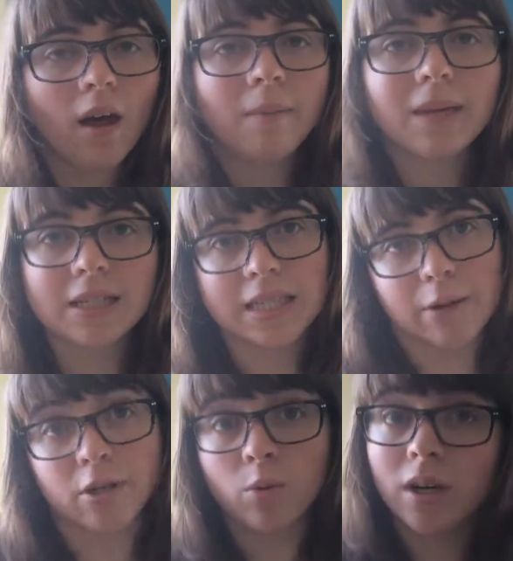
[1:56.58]
because
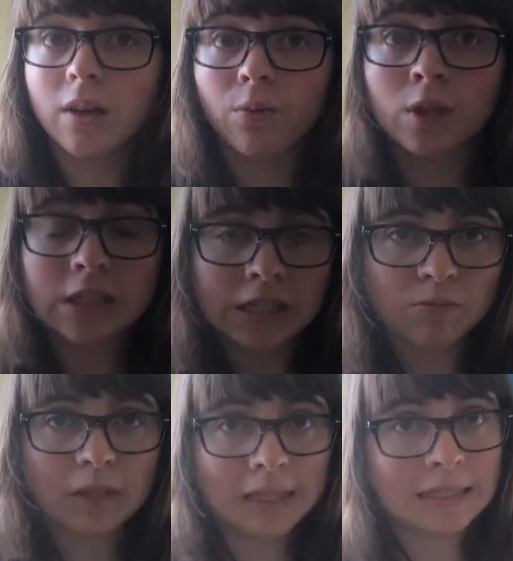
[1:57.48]
they were
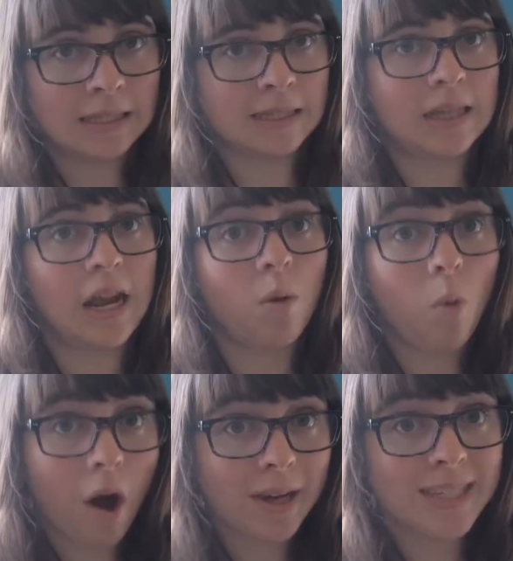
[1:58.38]
2014 releases that I
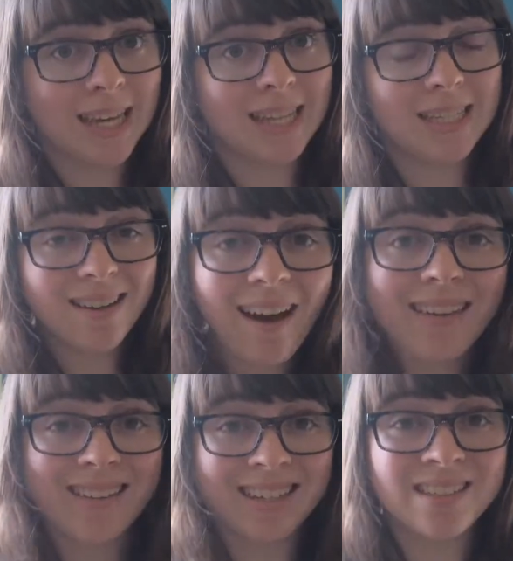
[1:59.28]
wanted to get
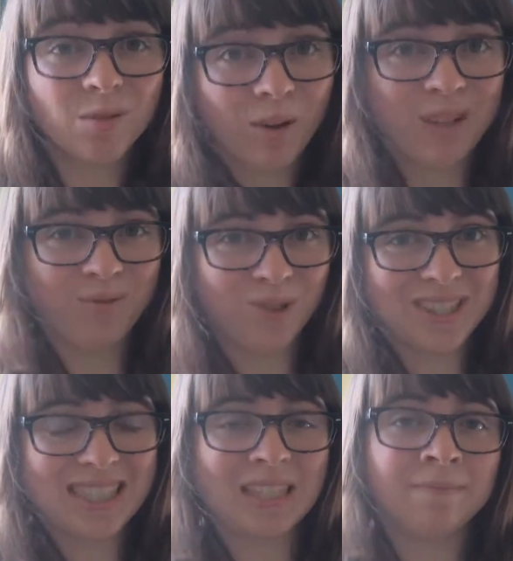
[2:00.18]
done in
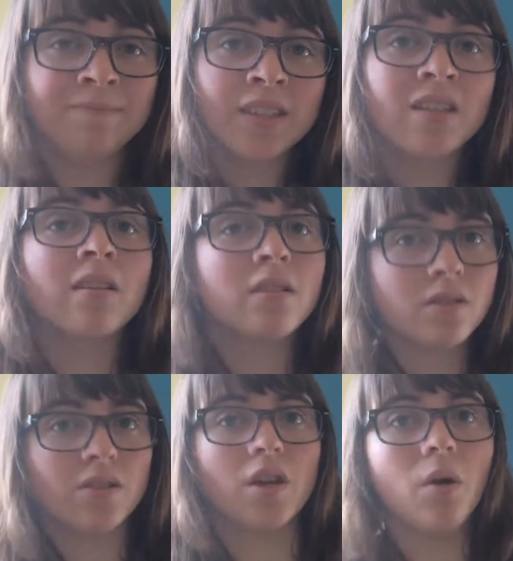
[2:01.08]
2014.
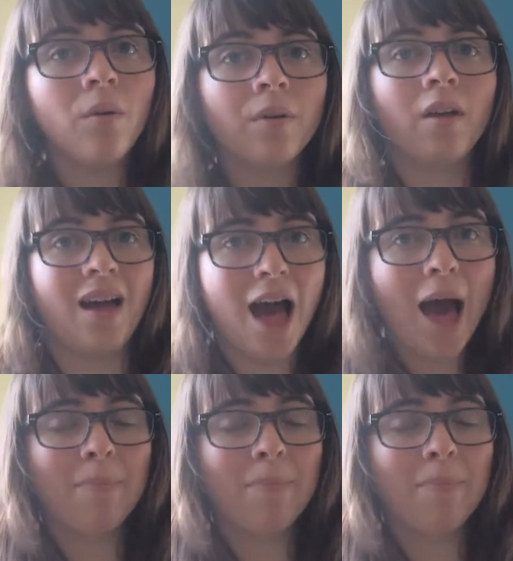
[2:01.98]
So I